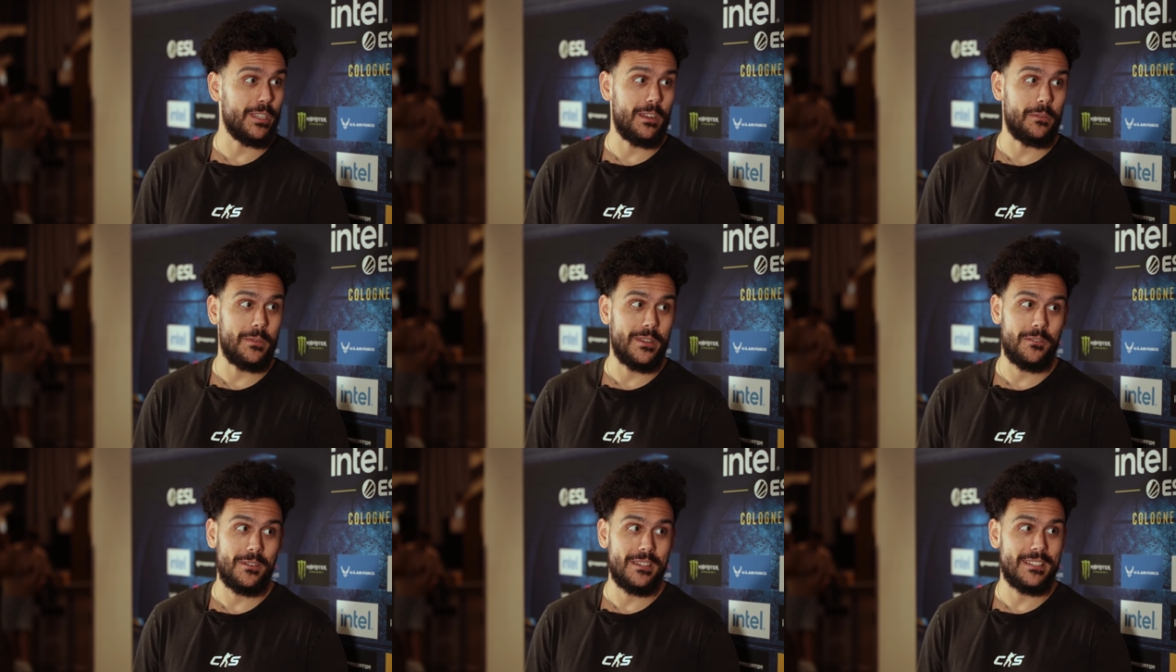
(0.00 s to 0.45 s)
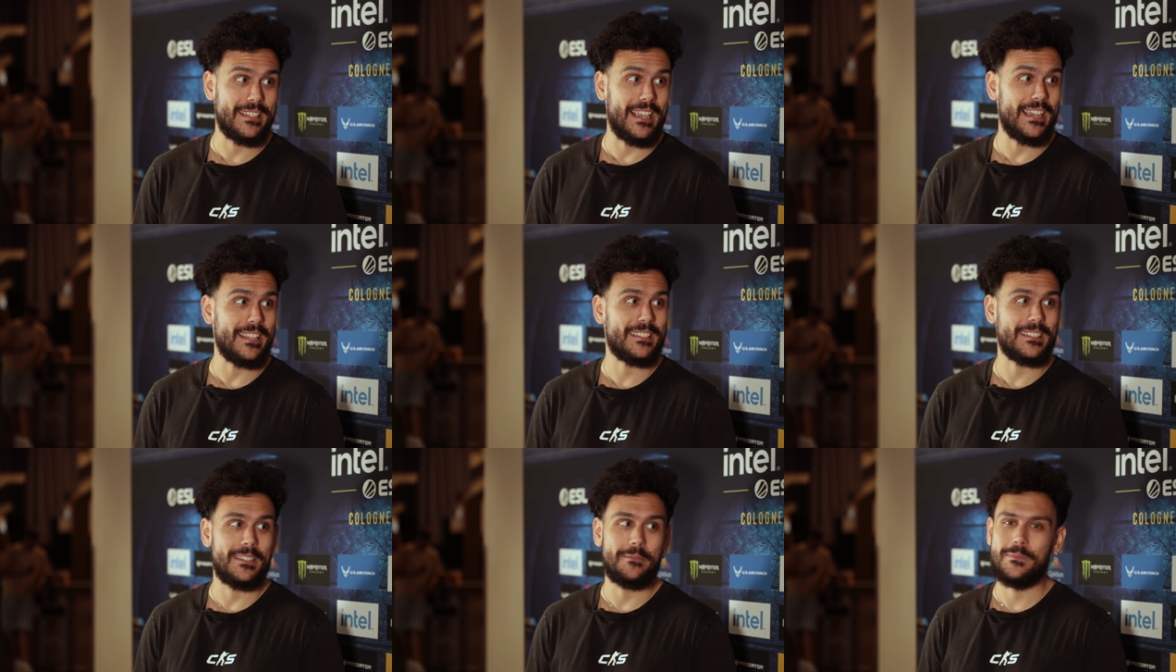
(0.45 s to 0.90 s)
You know, we always
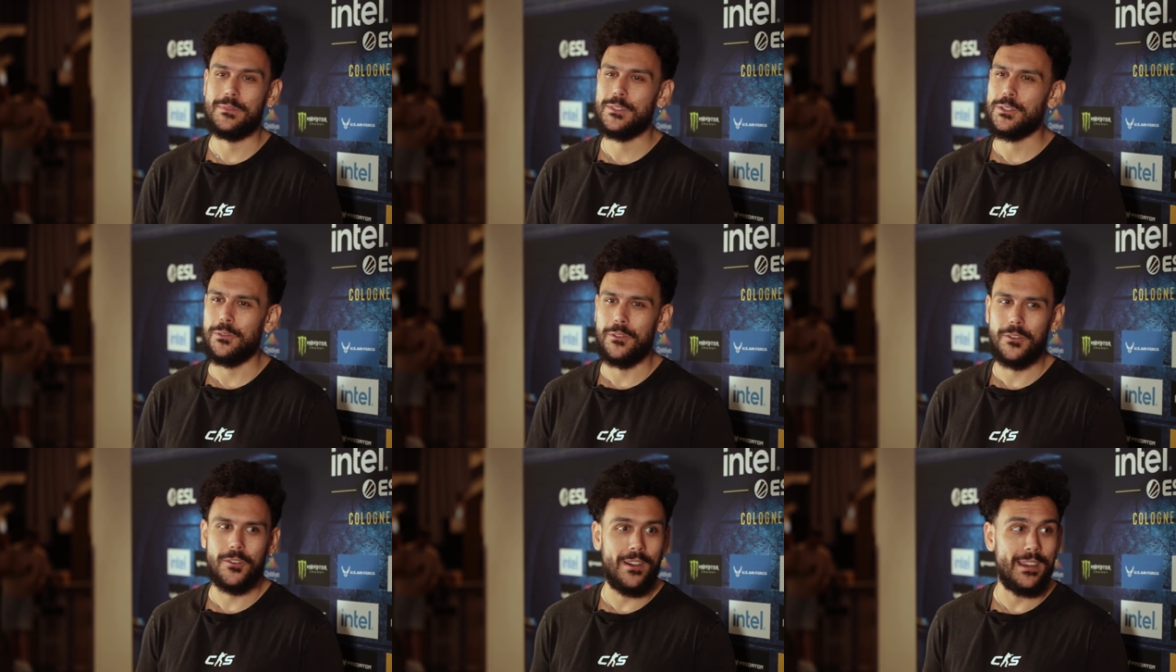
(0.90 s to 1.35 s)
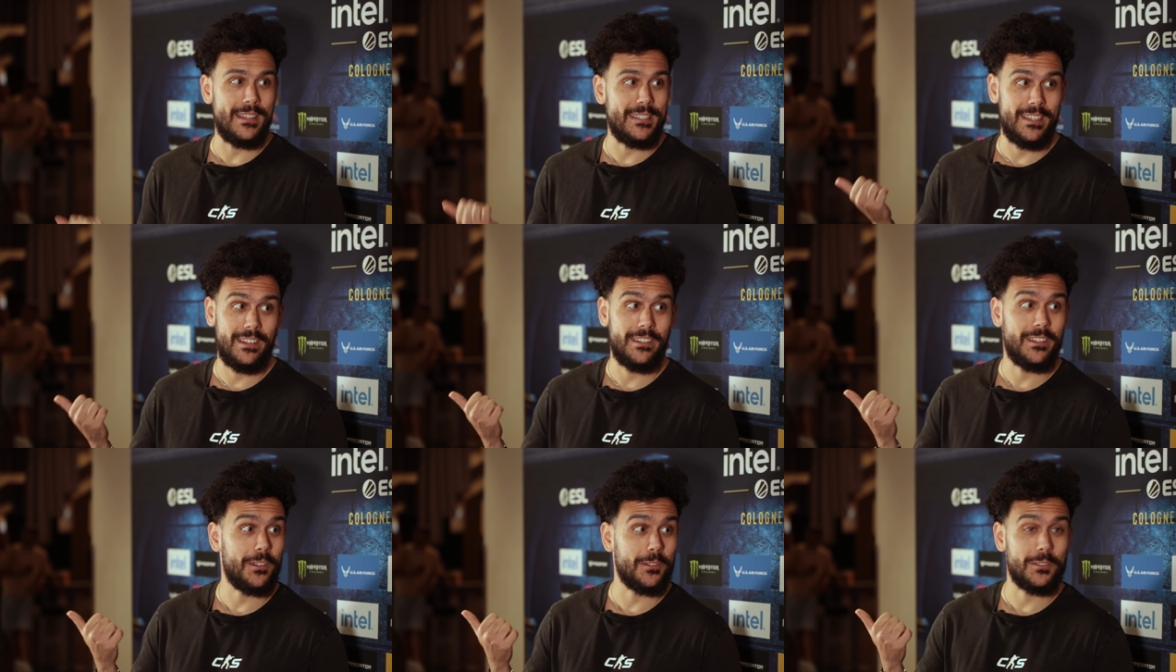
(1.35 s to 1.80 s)
get some sort of
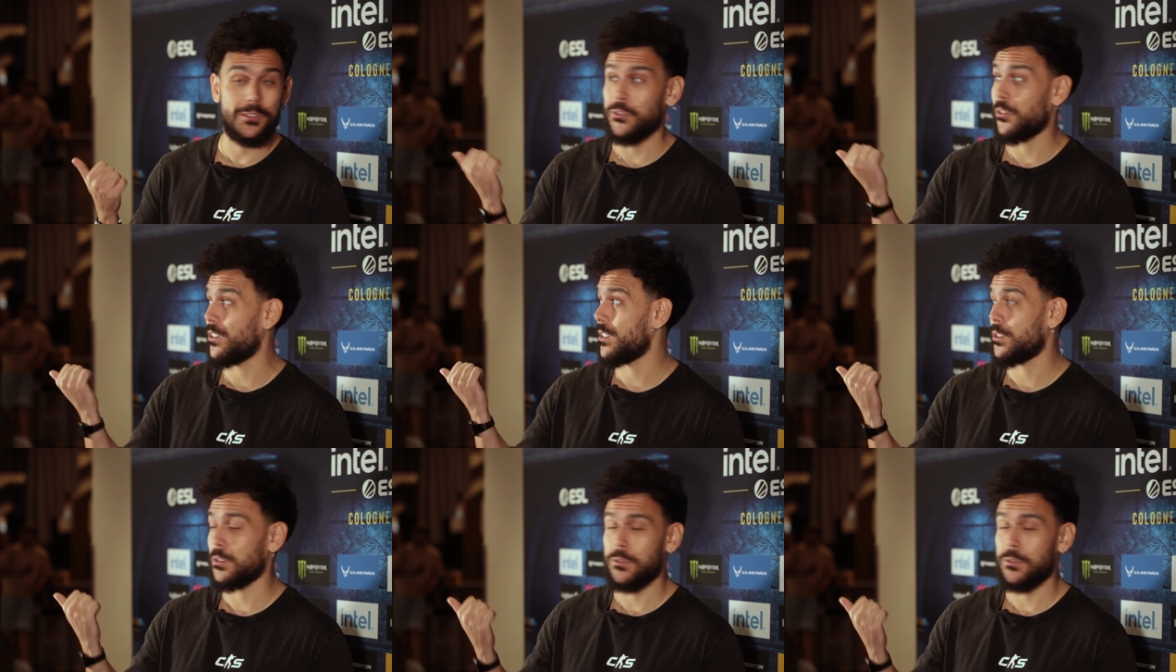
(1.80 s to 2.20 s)
crazy underdog stories.